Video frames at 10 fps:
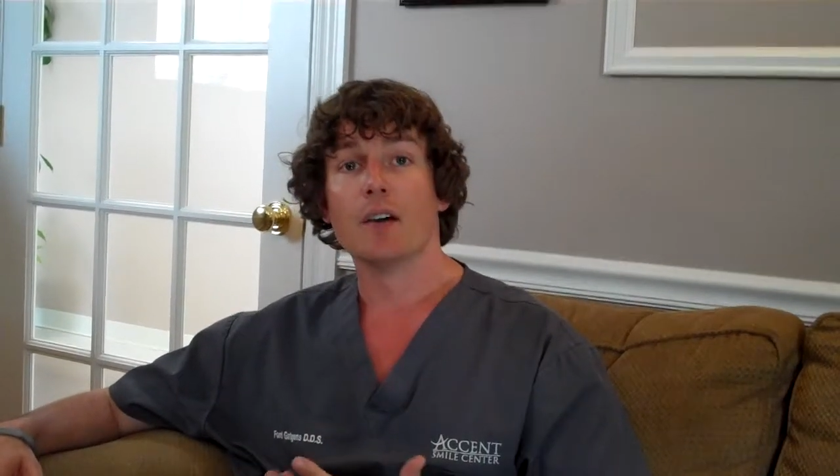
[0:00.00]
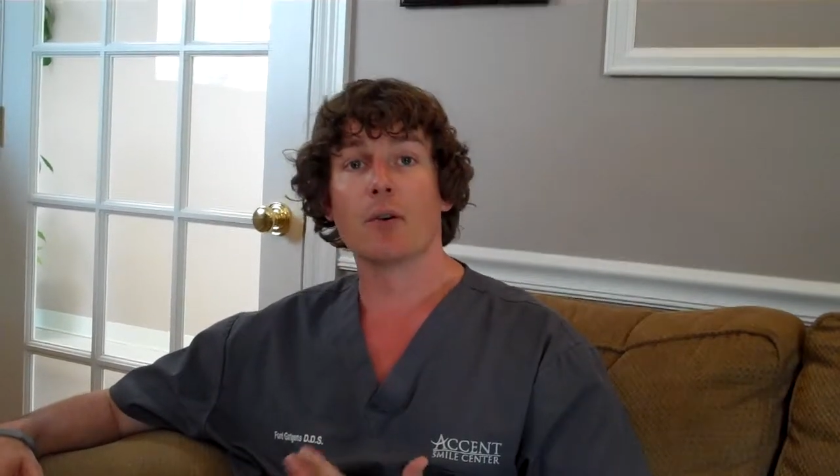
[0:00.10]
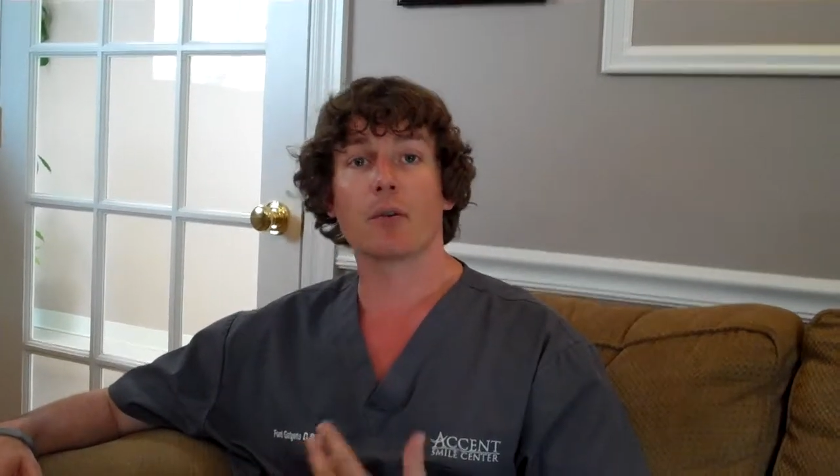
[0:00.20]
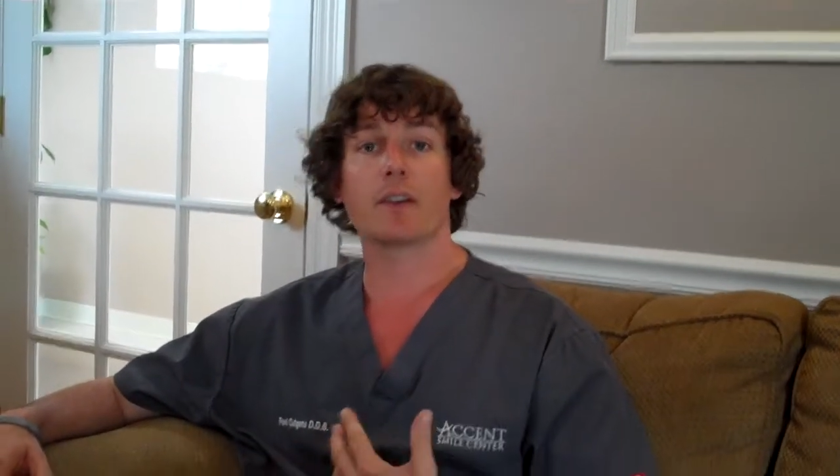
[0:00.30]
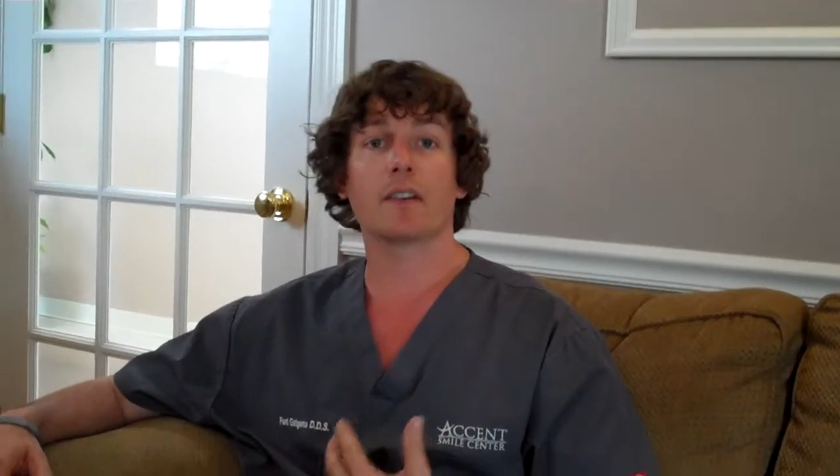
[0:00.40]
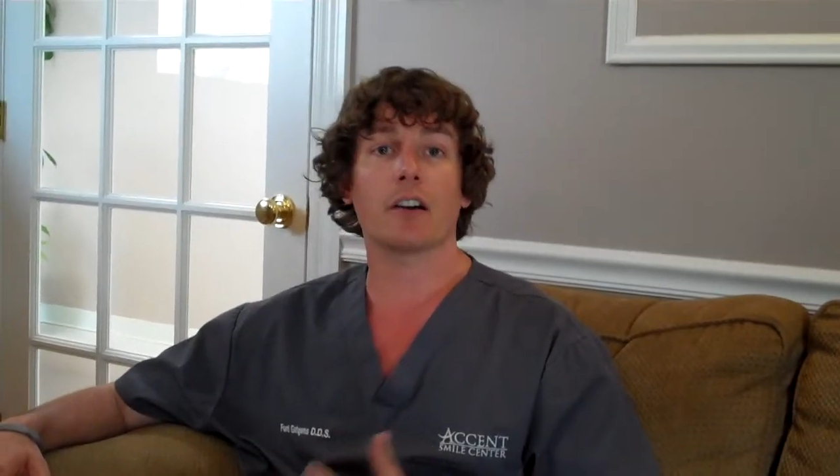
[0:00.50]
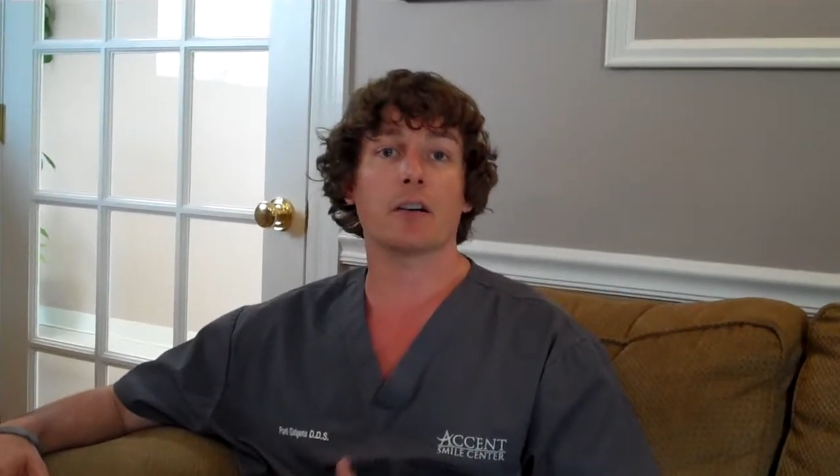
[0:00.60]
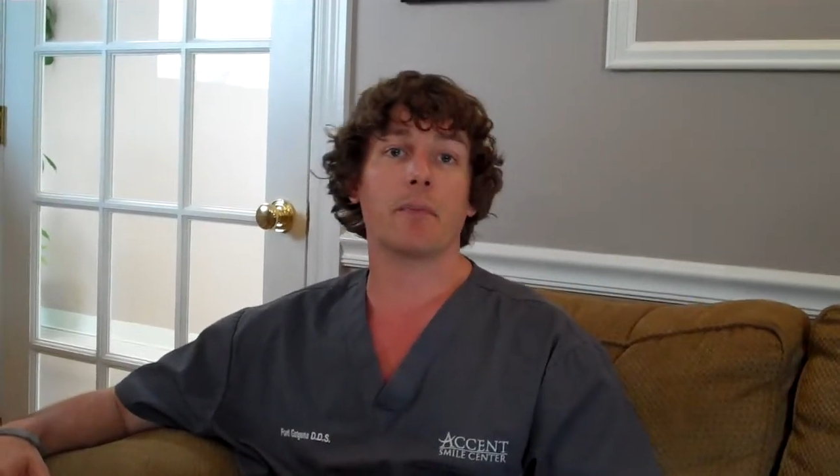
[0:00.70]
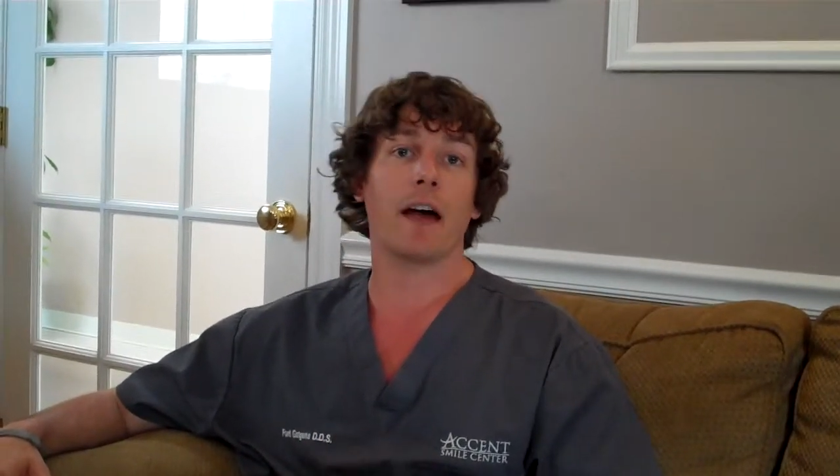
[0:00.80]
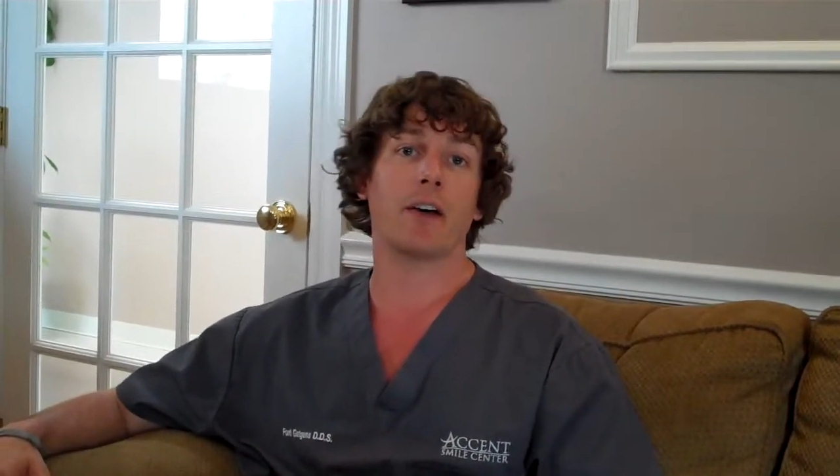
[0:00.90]
what we're going to
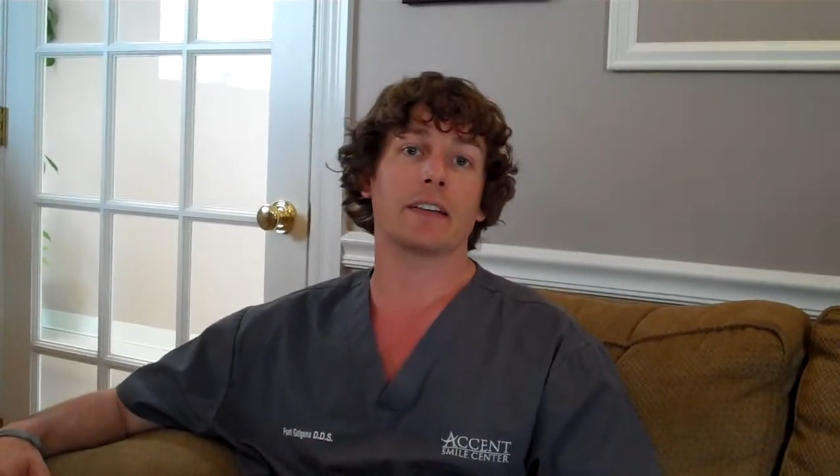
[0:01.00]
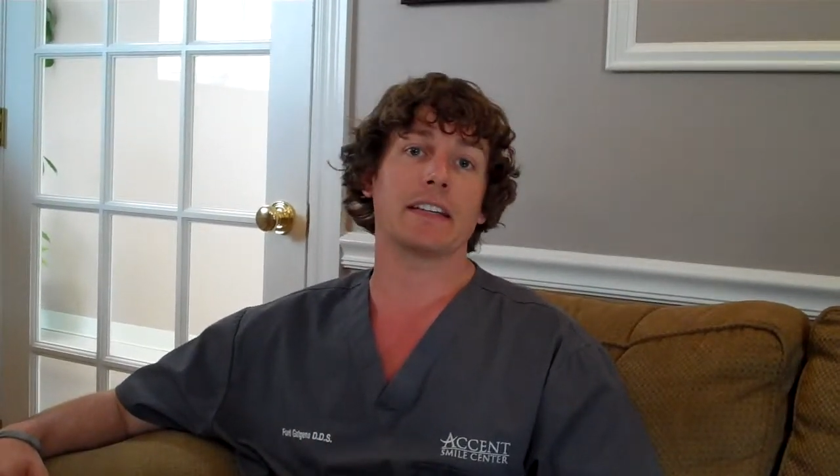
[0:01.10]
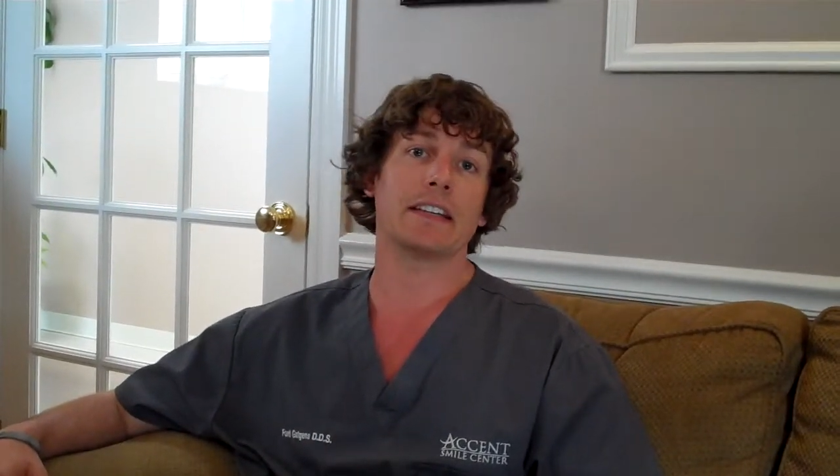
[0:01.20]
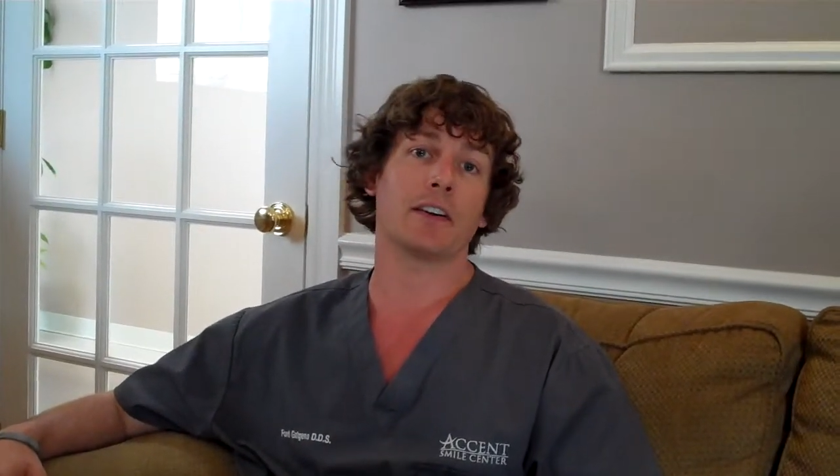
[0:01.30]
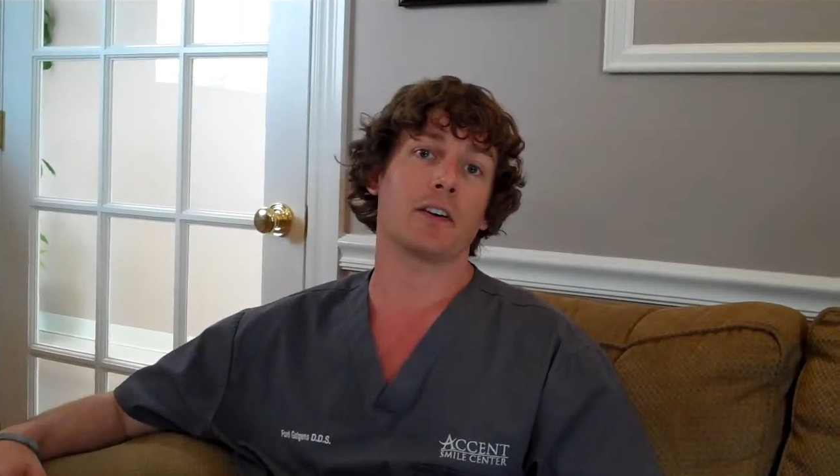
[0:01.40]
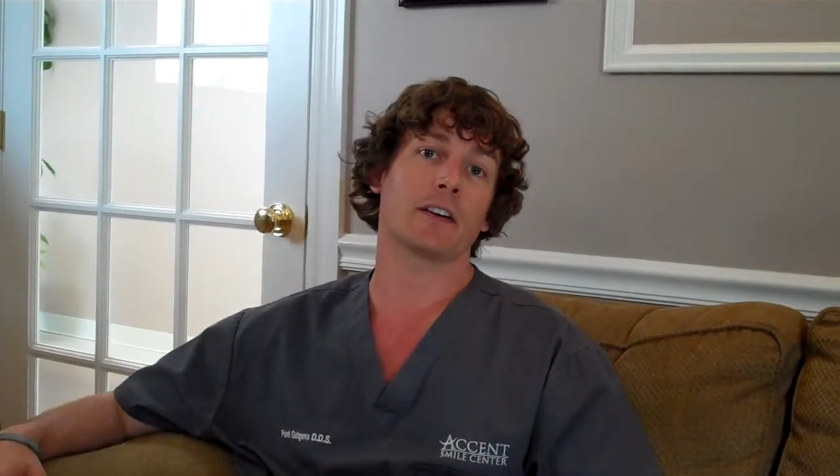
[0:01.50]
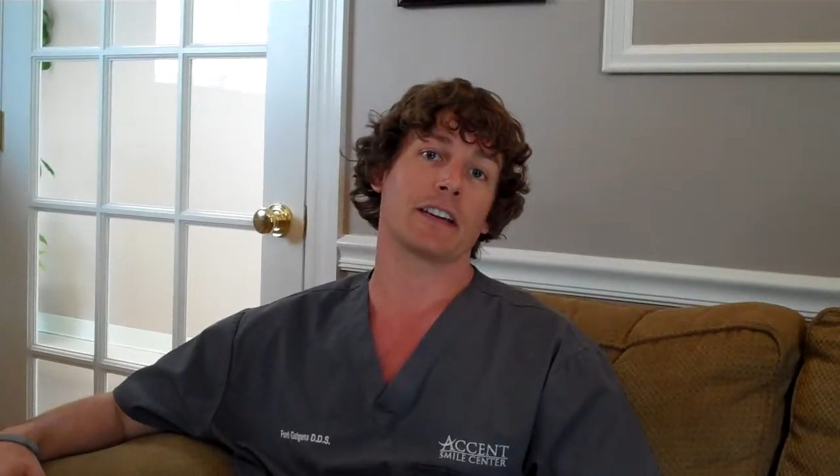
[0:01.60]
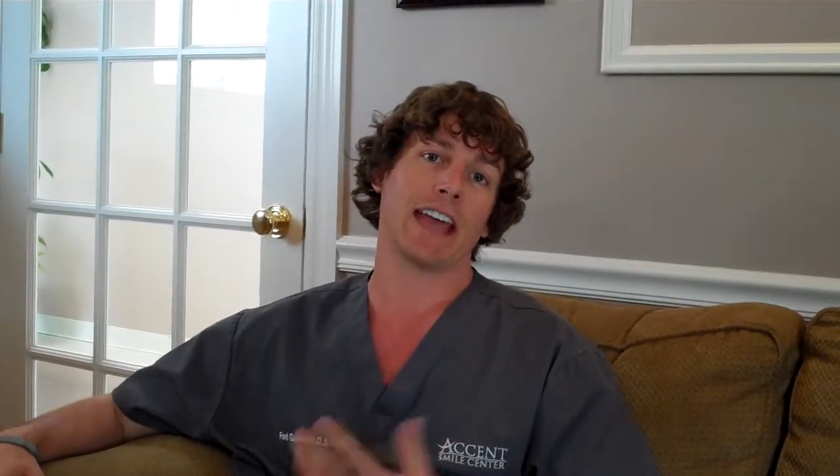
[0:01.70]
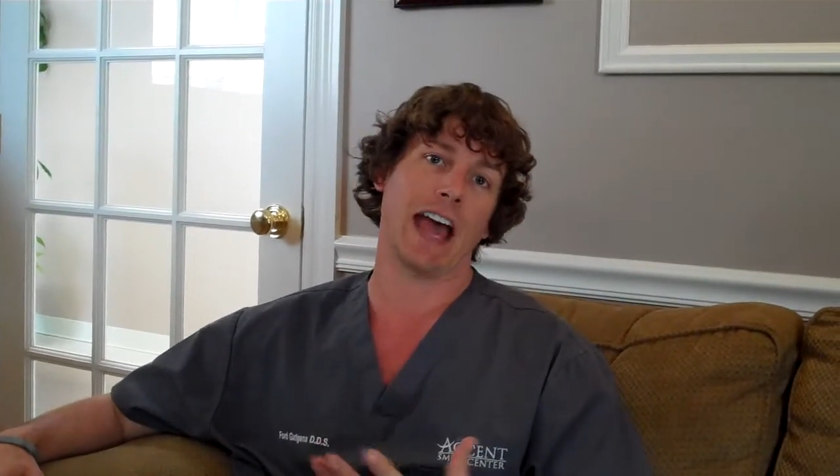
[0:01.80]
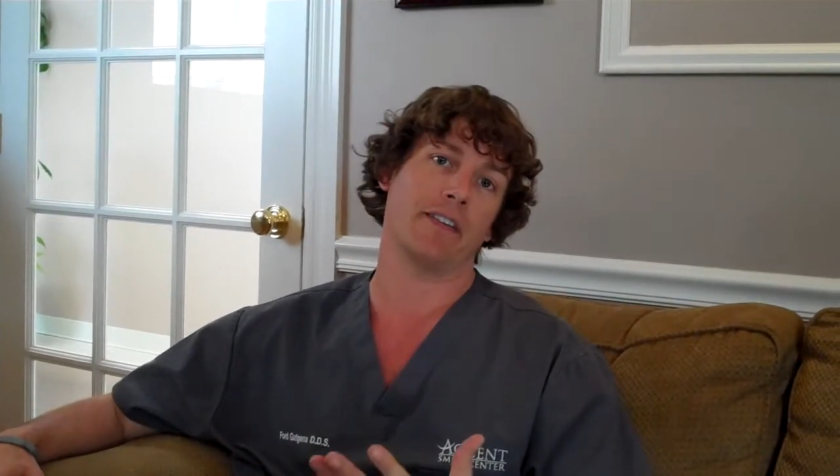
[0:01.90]
talk about are
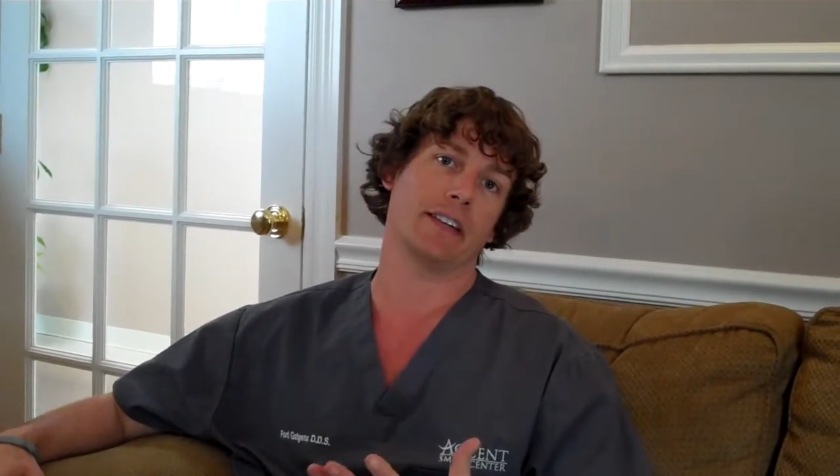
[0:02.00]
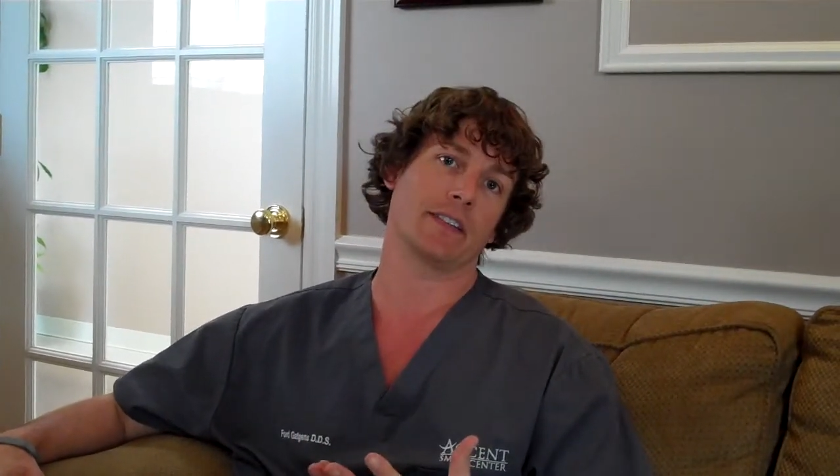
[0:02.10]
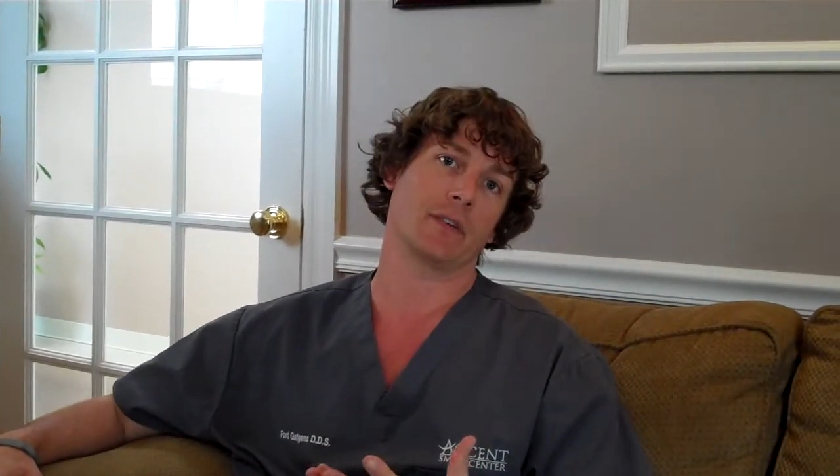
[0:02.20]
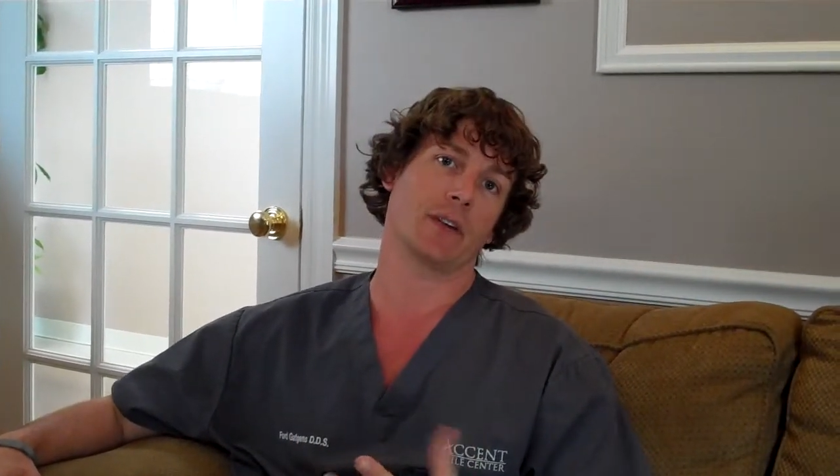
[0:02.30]
cavities,